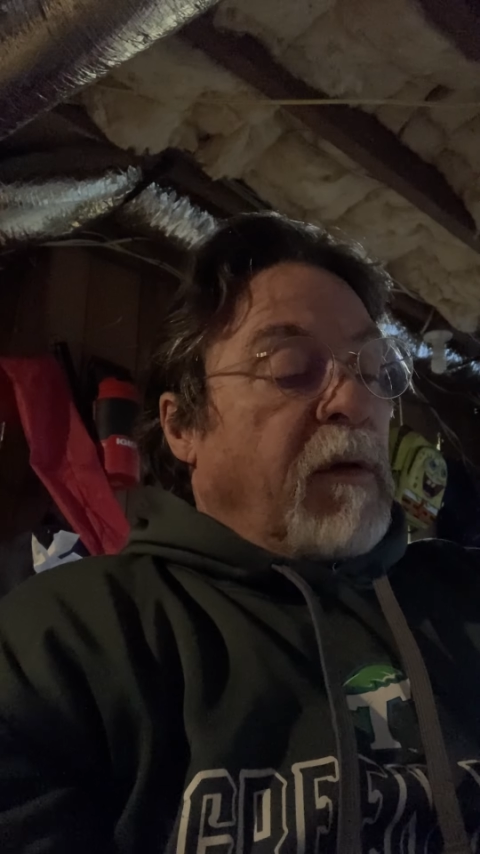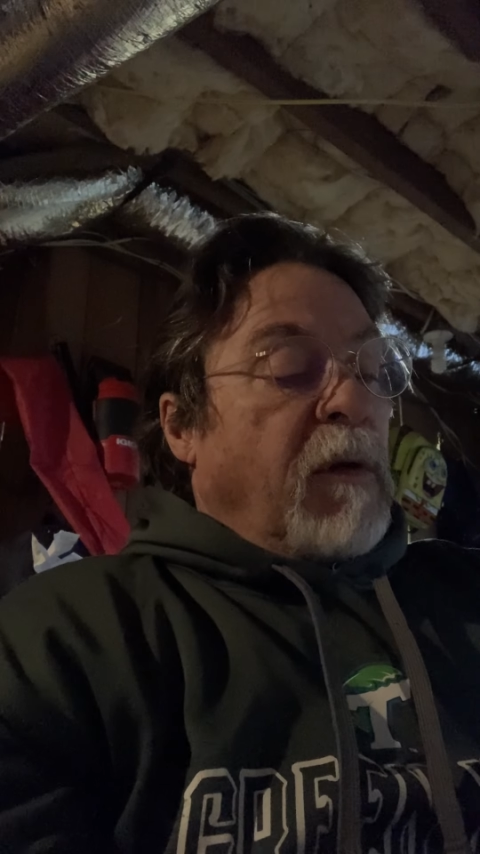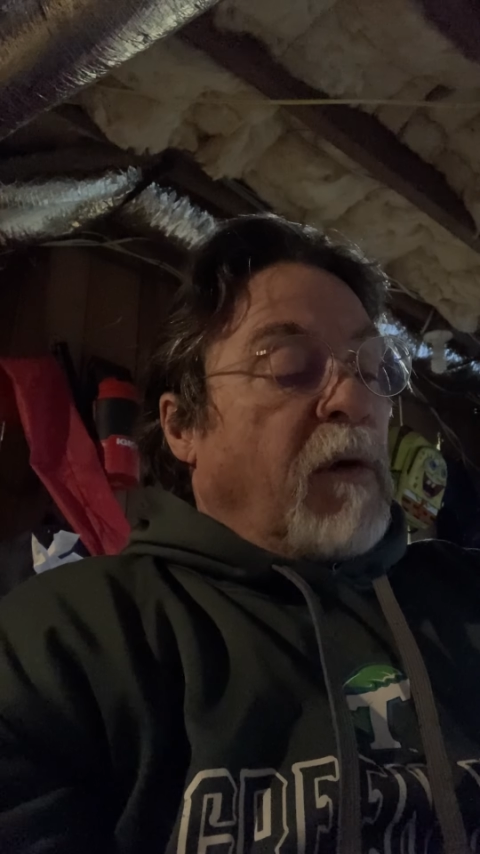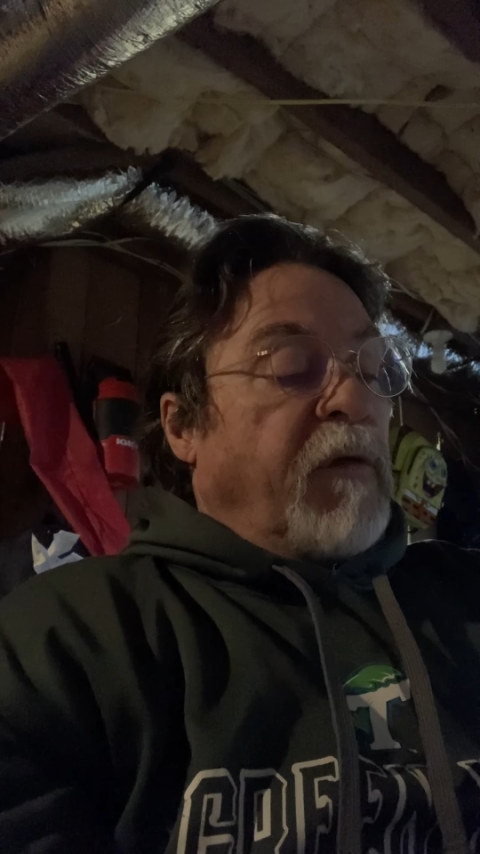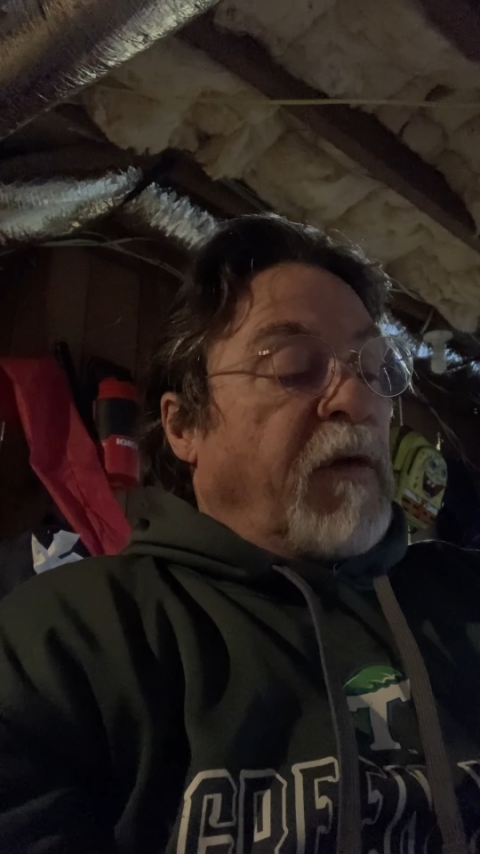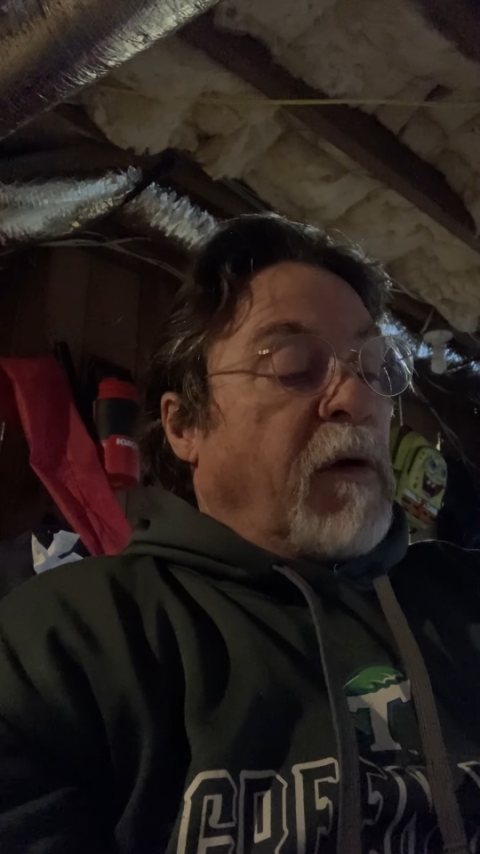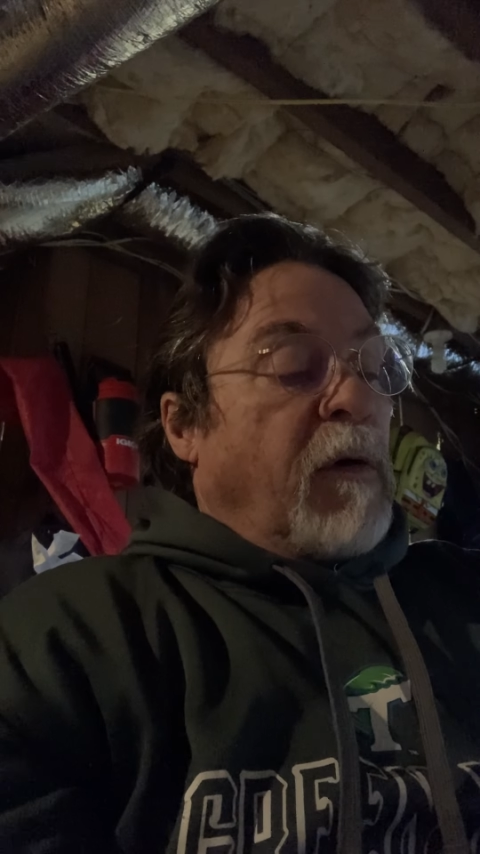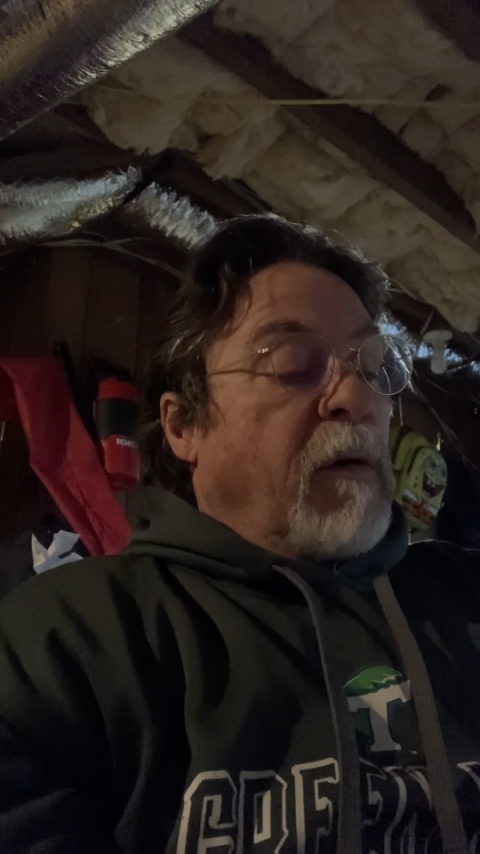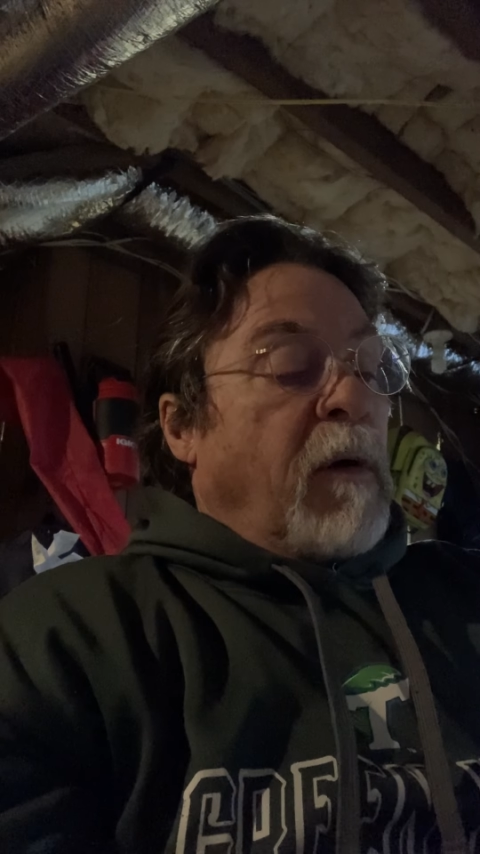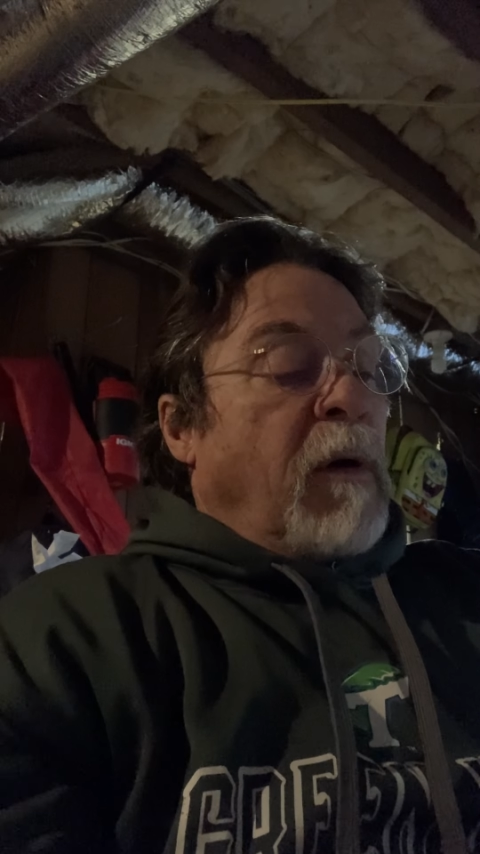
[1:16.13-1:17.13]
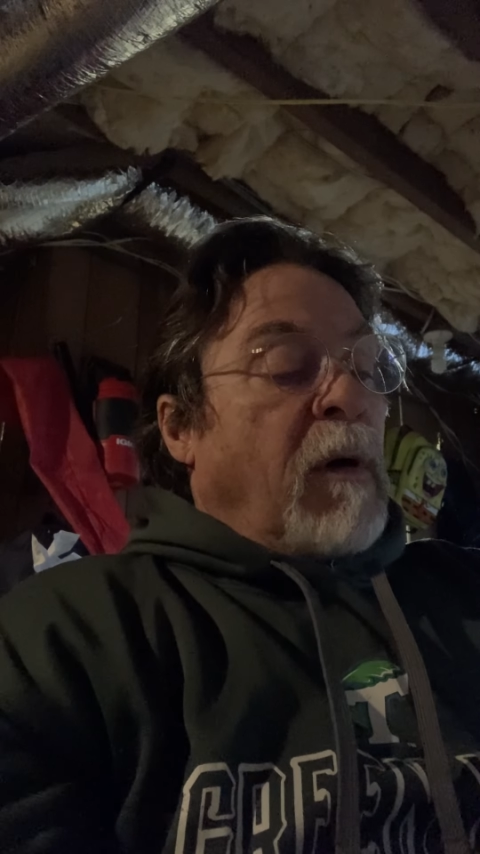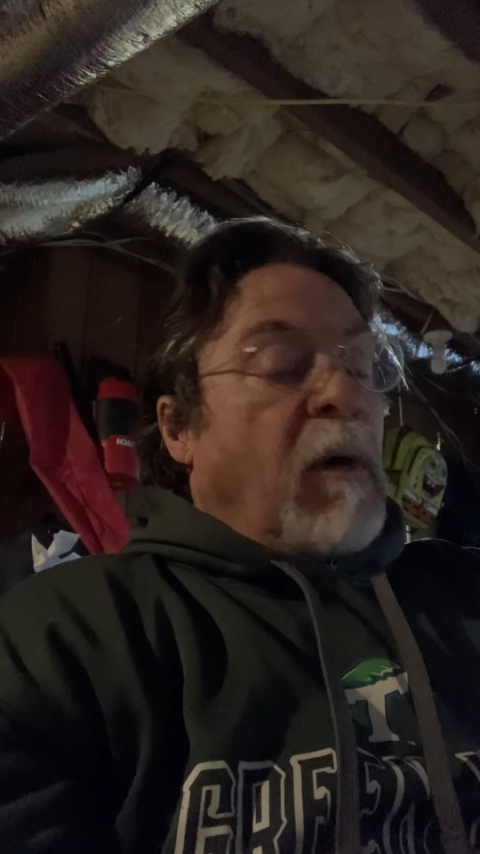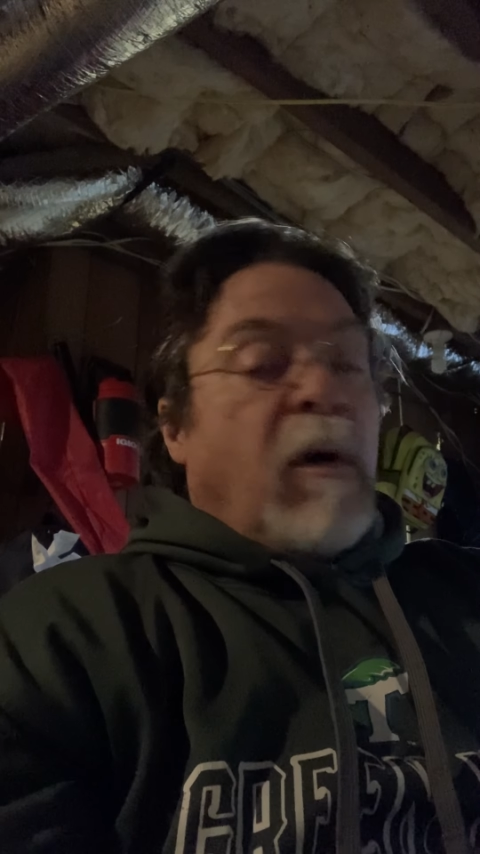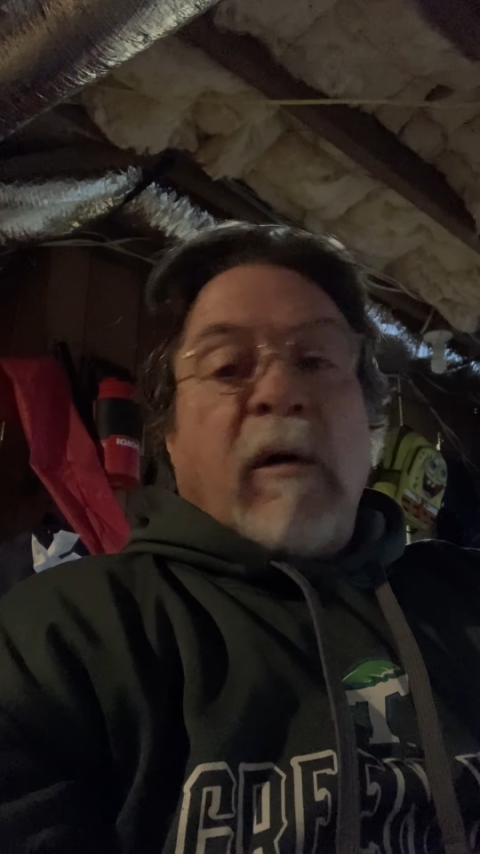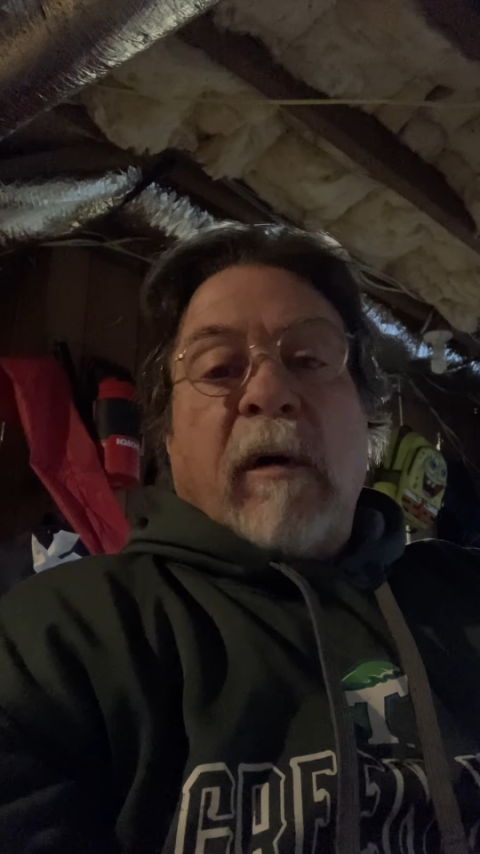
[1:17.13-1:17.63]
those that
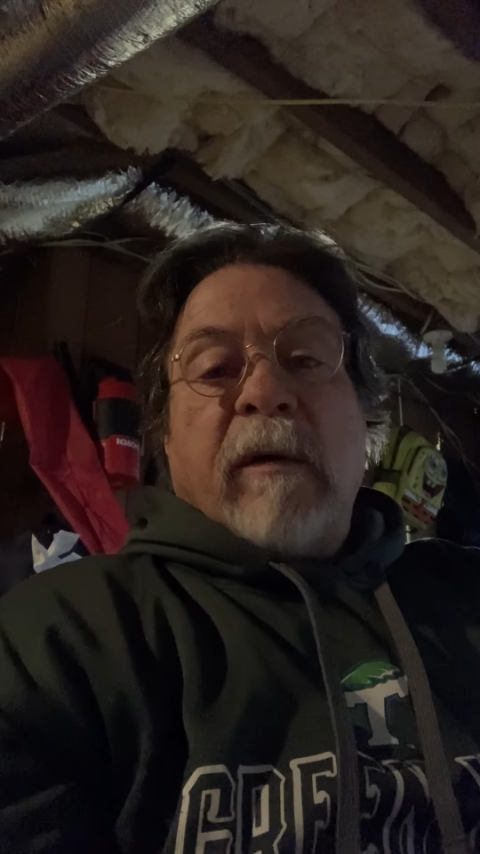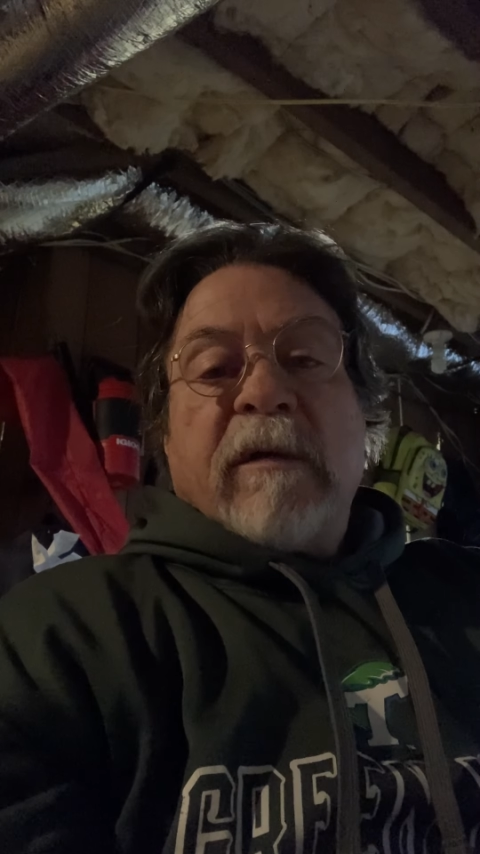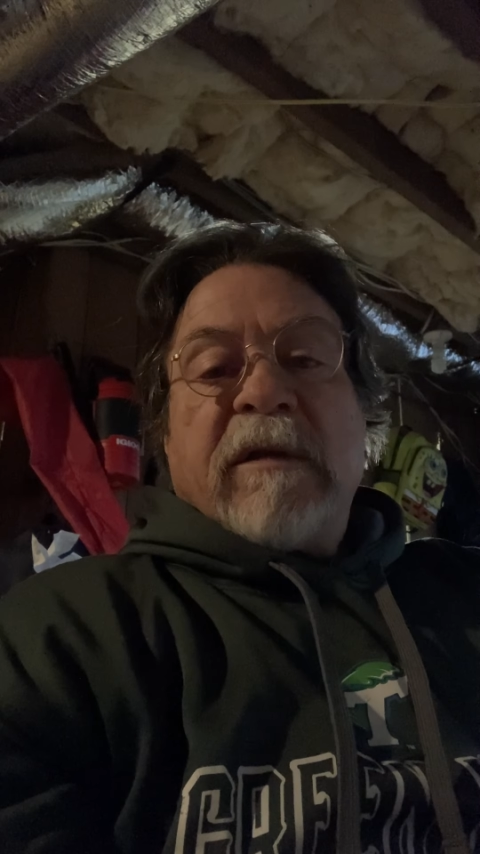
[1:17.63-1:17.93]
are